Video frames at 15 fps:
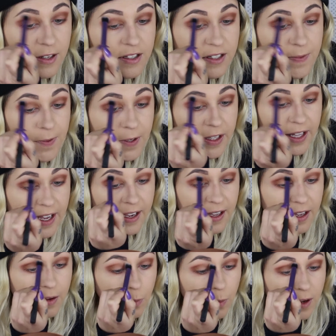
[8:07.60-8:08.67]
Just feel
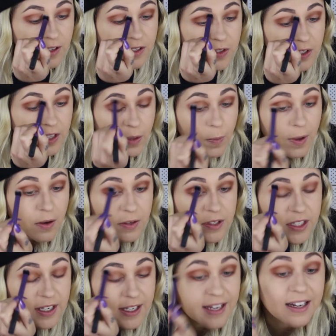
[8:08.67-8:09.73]
like it works really well
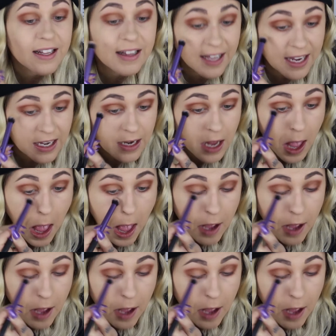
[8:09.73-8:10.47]
to get a clean